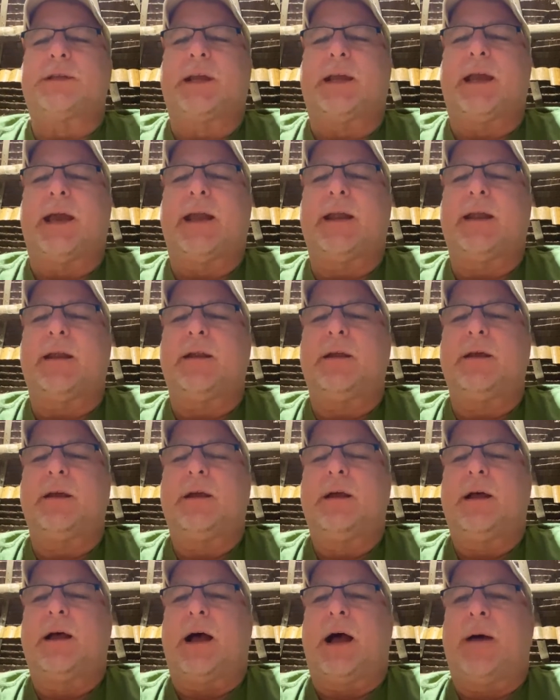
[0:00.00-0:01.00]
get it.
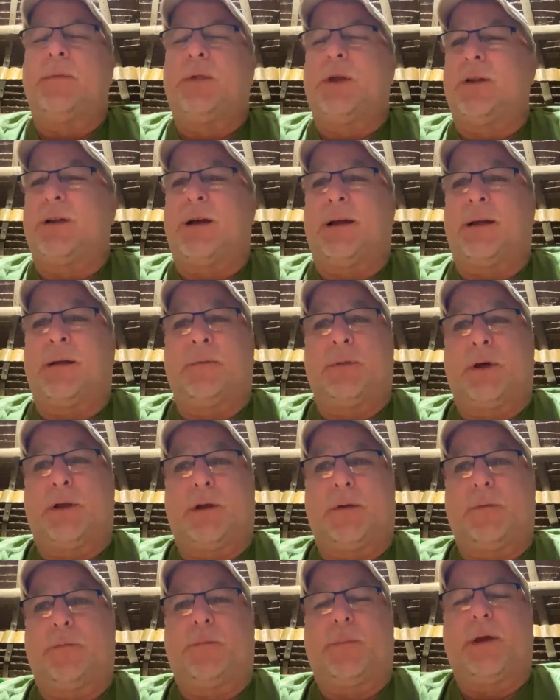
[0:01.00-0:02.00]
I'm not
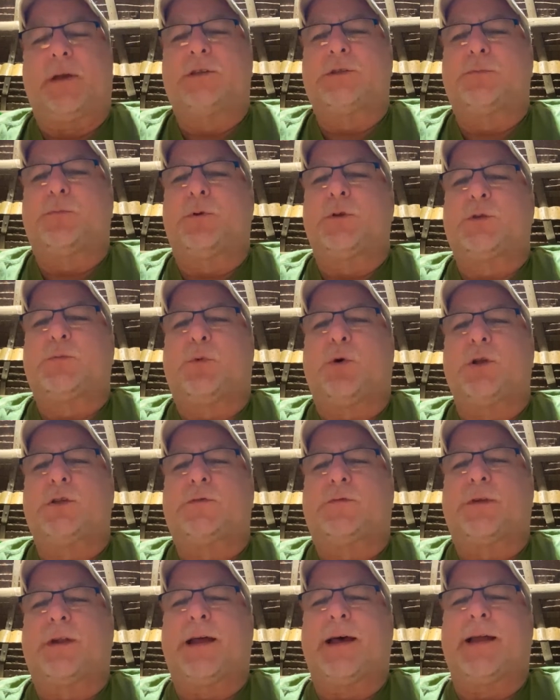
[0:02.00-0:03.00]
a big sports
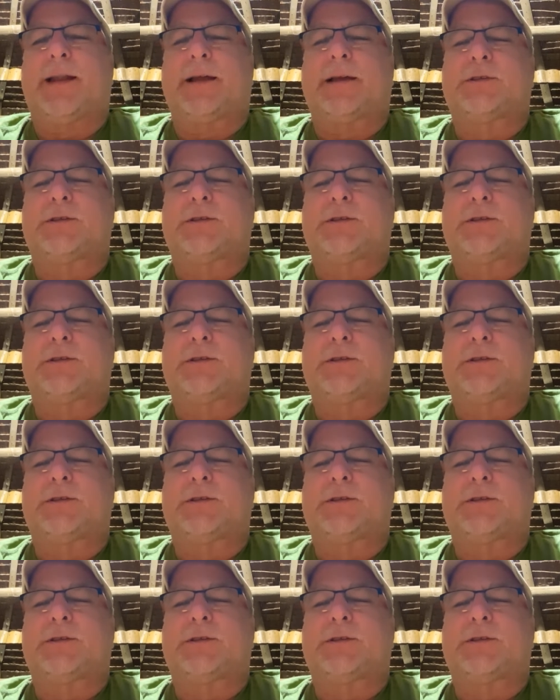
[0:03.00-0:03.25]
fanatic,